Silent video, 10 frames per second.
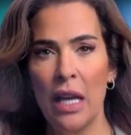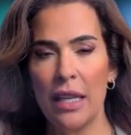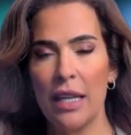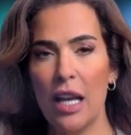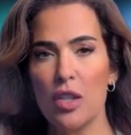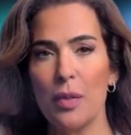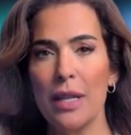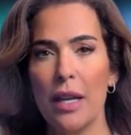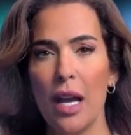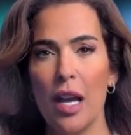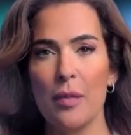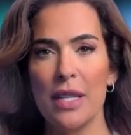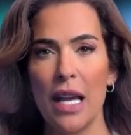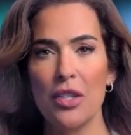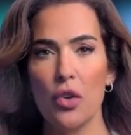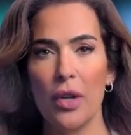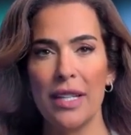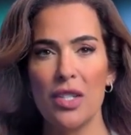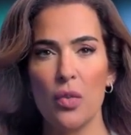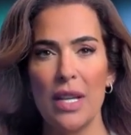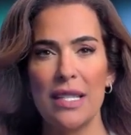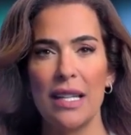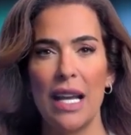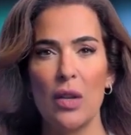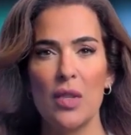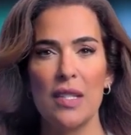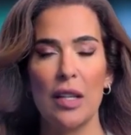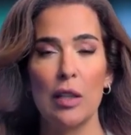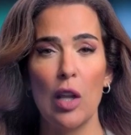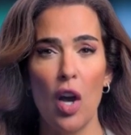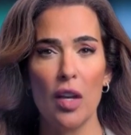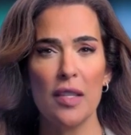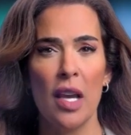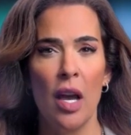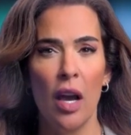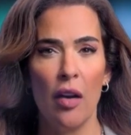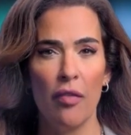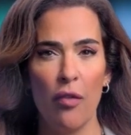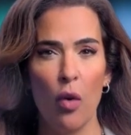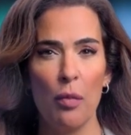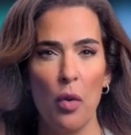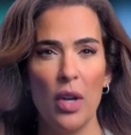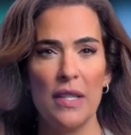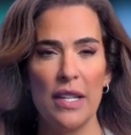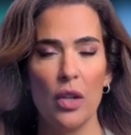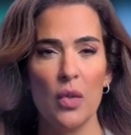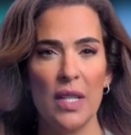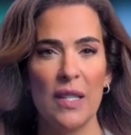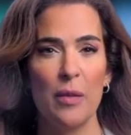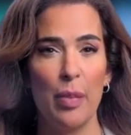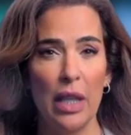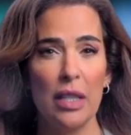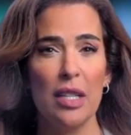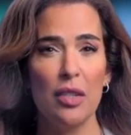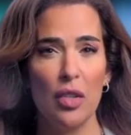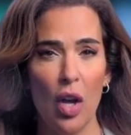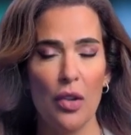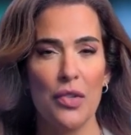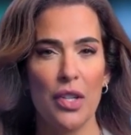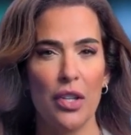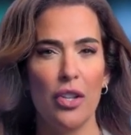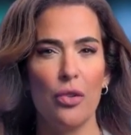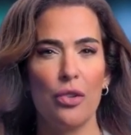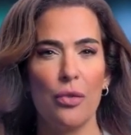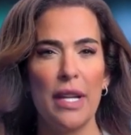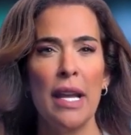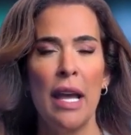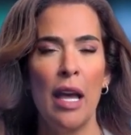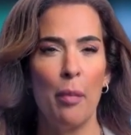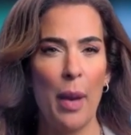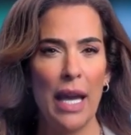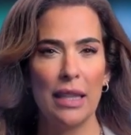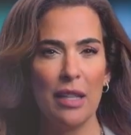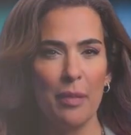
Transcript: The announcement comes as Credit Suisse announces a loss of $4.06 billion in Q3, badly